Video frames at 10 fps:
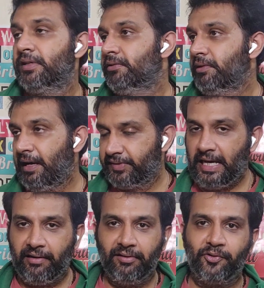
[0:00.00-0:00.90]
Then you have
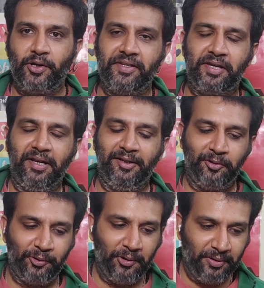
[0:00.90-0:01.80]
Saturn transiting
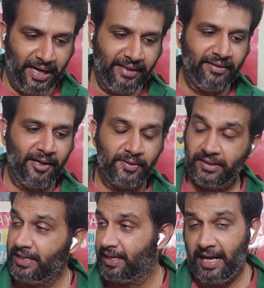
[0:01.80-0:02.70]
through your 9th house,
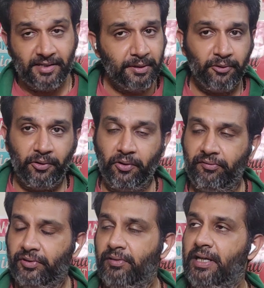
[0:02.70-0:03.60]
and that has been going on
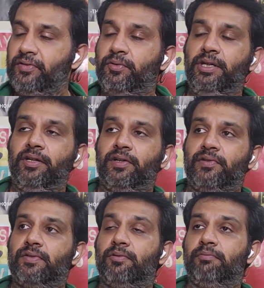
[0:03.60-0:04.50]
for the last 3 years.
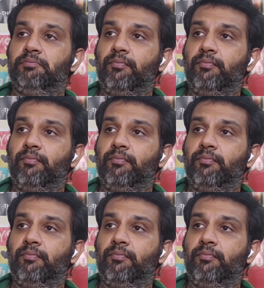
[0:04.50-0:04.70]
So,